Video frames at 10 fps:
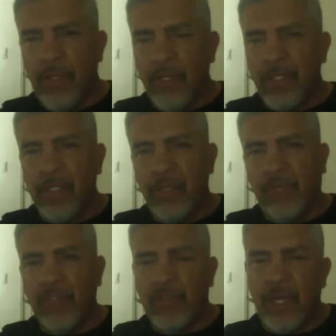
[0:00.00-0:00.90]
You can see the
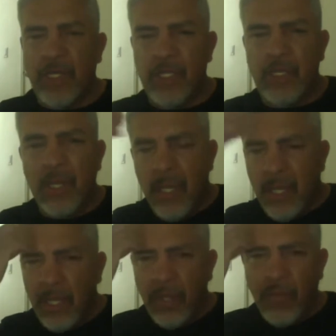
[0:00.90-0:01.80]
frustration
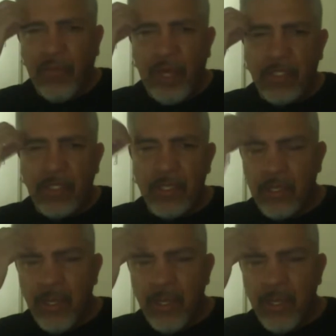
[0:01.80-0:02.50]
in their faces.